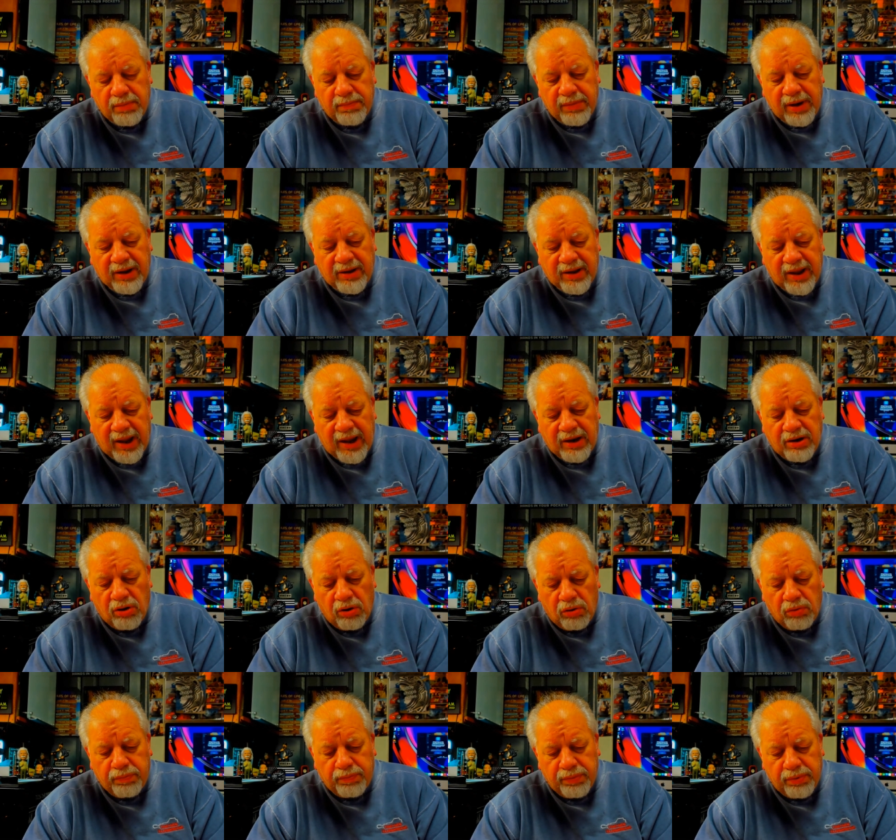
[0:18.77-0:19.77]
Maintain
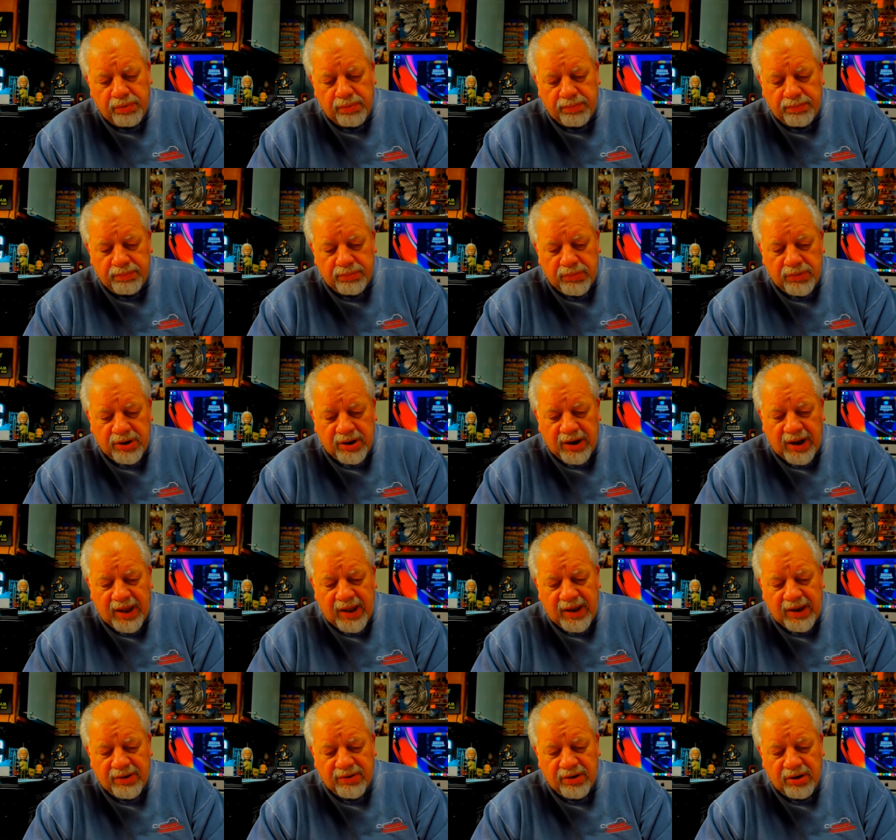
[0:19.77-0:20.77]
hope.
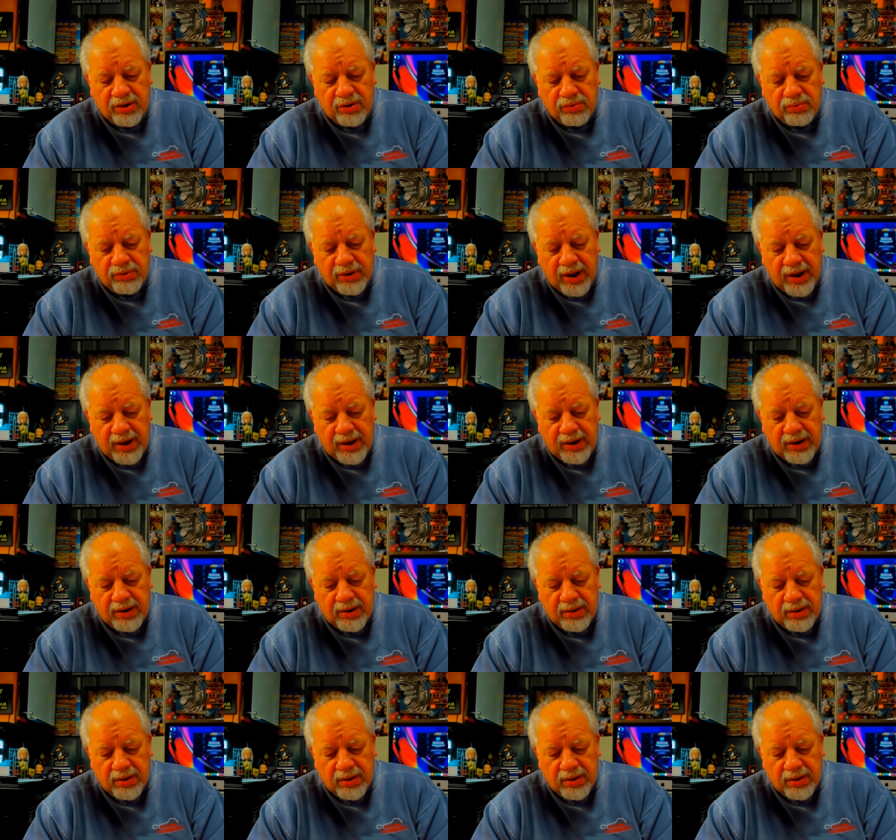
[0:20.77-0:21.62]
Today is a new day.